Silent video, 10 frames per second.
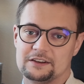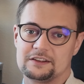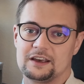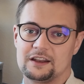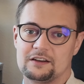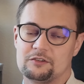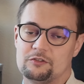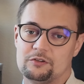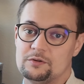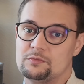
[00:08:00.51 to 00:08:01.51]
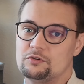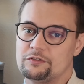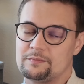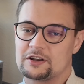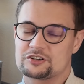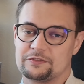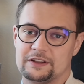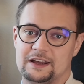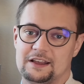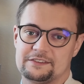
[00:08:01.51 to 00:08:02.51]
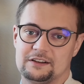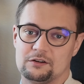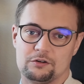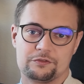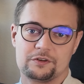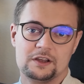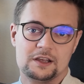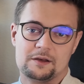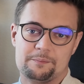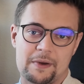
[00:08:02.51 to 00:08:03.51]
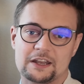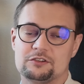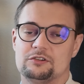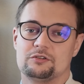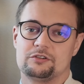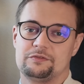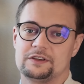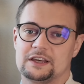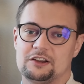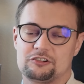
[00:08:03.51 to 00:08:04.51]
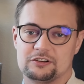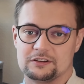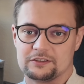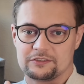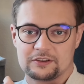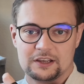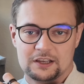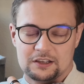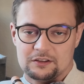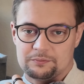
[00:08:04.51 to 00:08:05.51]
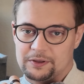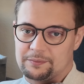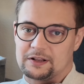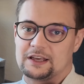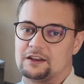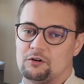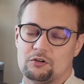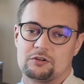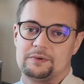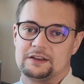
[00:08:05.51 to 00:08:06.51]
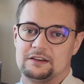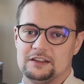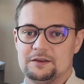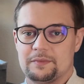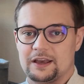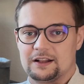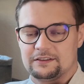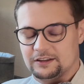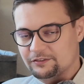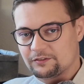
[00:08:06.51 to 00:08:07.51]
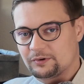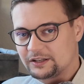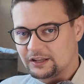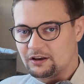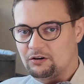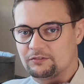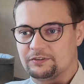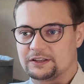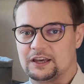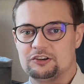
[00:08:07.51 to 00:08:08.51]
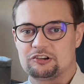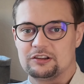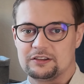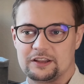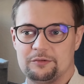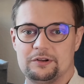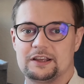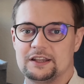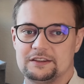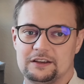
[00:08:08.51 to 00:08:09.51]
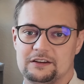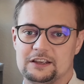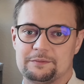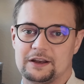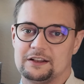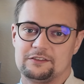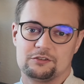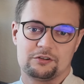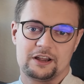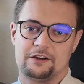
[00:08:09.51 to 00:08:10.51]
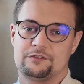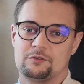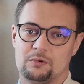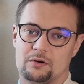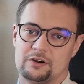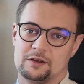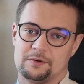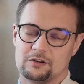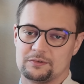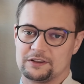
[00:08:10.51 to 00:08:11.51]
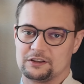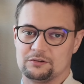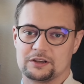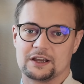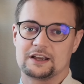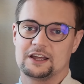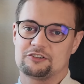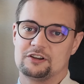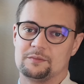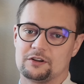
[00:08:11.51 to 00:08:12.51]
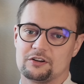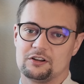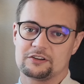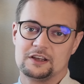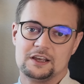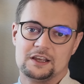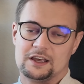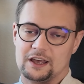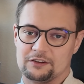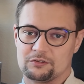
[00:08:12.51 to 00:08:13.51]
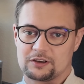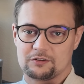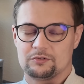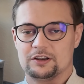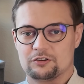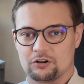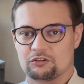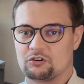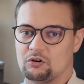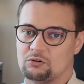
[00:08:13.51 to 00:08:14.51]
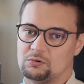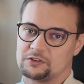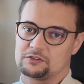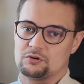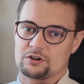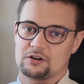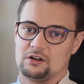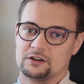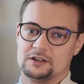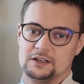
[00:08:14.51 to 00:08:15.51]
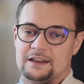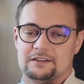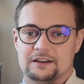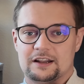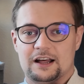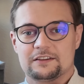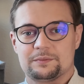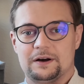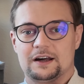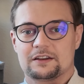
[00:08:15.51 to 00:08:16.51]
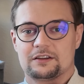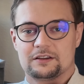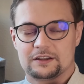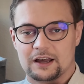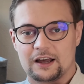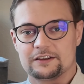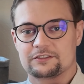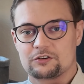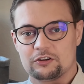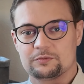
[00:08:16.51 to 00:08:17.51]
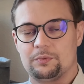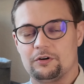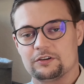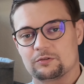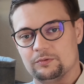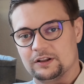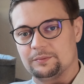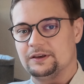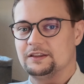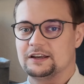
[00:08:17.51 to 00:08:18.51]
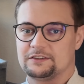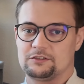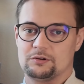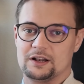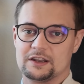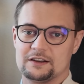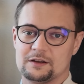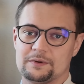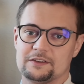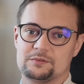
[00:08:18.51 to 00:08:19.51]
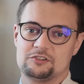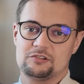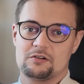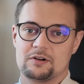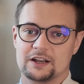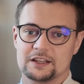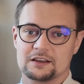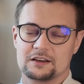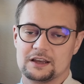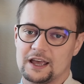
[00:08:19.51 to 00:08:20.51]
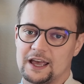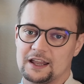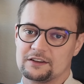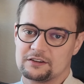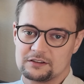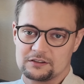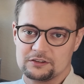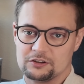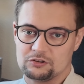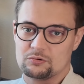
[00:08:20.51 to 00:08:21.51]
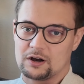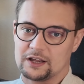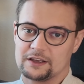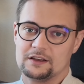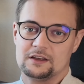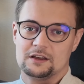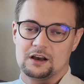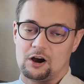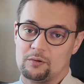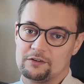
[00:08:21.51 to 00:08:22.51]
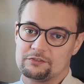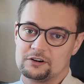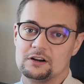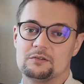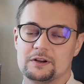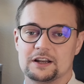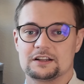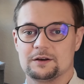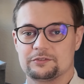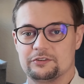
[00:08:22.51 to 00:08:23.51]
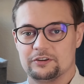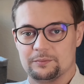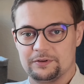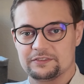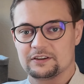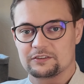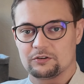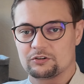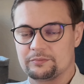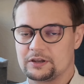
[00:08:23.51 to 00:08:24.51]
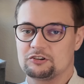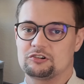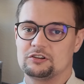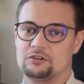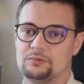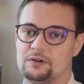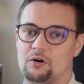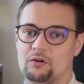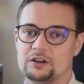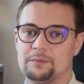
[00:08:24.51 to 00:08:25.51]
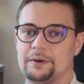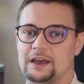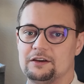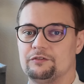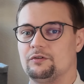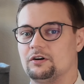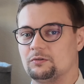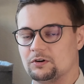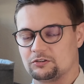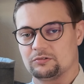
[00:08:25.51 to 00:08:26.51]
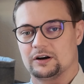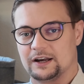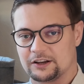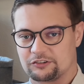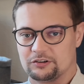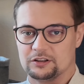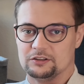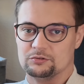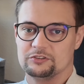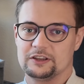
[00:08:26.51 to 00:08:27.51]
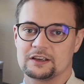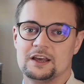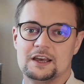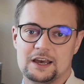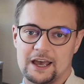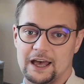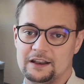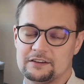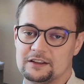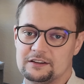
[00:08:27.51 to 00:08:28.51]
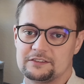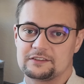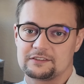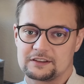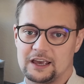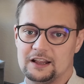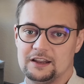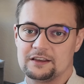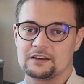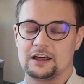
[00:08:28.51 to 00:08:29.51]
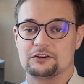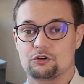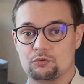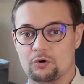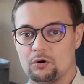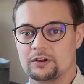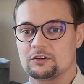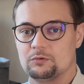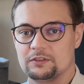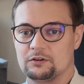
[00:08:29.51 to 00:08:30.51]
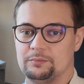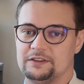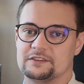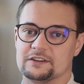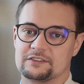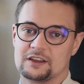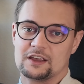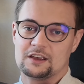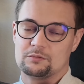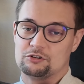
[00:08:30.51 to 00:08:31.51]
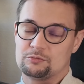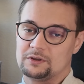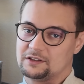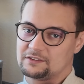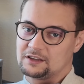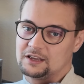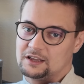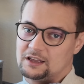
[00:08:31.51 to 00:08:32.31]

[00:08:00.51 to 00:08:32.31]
and can remove much of the hassle of manual notifications. People get automated emails. Even when they are on vacation, they will get their emails. You don't have to worry about whether you can catch them or not, and you can really control what's going on. And in the last part, the highest cost point will be the SQL database which you are running and the UI. However, when it comes to the business automation, you will only pay for what you are actually using, and it is scaling and growing with your business, which means